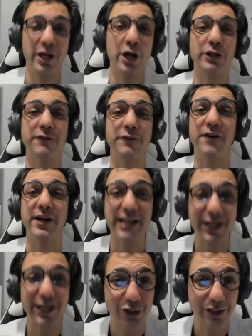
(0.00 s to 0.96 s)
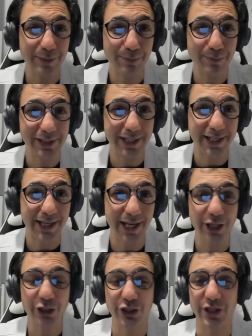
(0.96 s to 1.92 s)
the financial
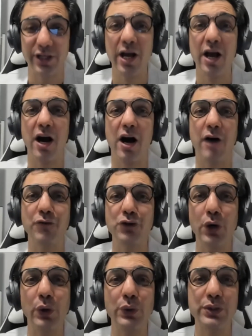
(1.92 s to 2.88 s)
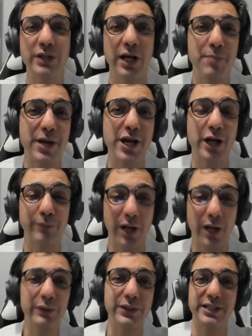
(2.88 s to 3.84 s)
implication of those payout
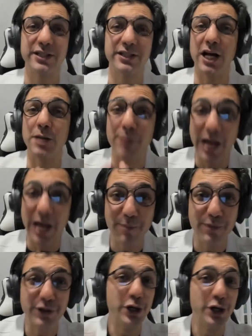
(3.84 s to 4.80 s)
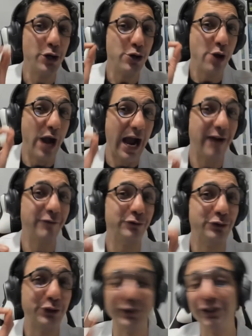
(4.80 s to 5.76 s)
policies on paper, you have
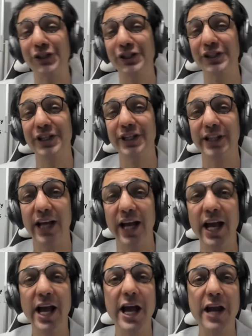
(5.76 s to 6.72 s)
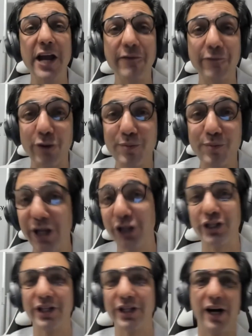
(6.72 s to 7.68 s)
to consider the
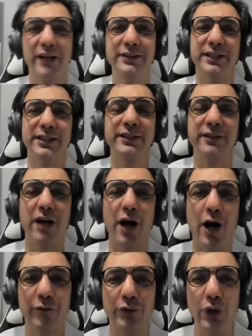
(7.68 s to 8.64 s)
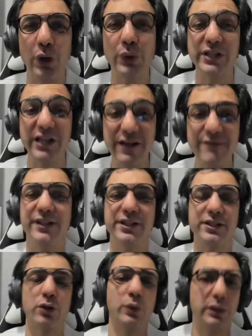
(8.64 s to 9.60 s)
information content of those events.
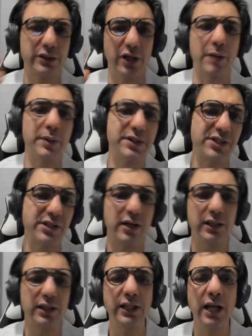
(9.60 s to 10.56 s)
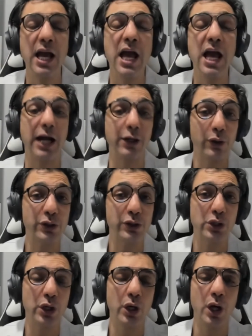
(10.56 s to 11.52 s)
So we'll talk about signaling, and
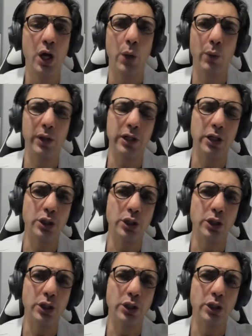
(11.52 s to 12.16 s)
also we'll